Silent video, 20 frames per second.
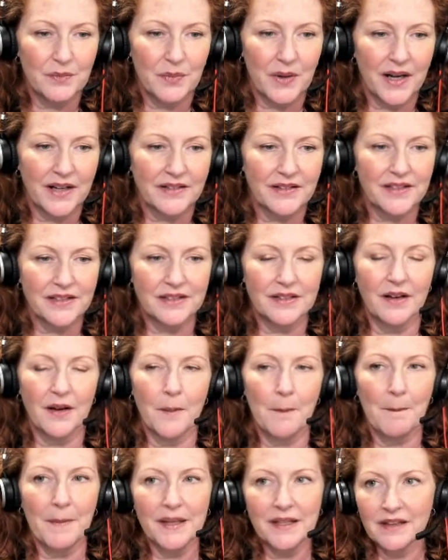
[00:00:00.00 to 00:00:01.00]
practice on
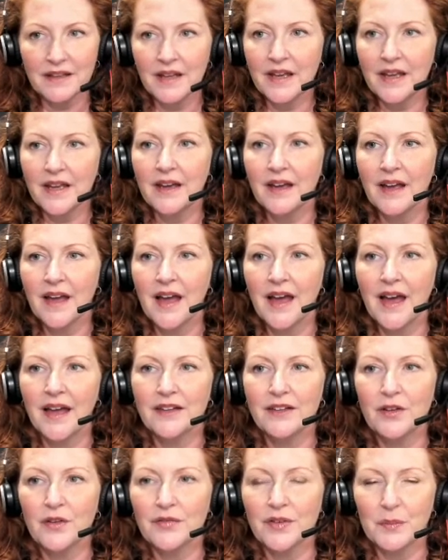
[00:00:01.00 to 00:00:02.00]
Monday,
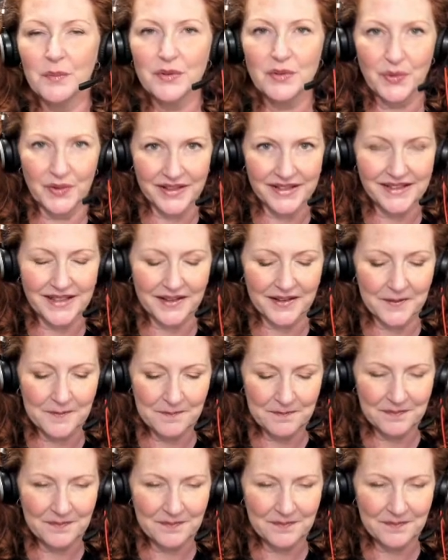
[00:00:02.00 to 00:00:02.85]
November 22nd.